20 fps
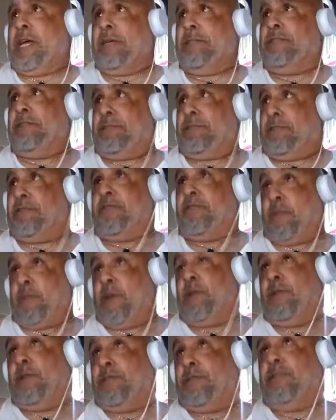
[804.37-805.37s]
She said
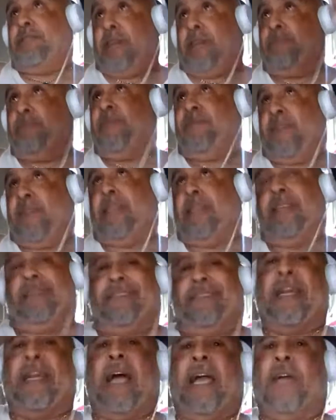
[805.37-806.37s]
spirits are a type of
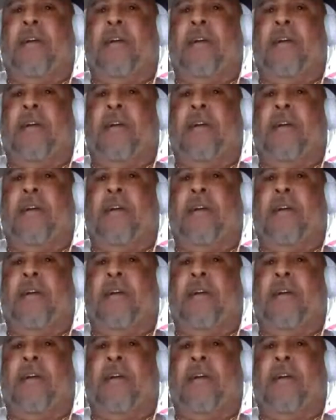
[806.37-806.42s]
aliens, and I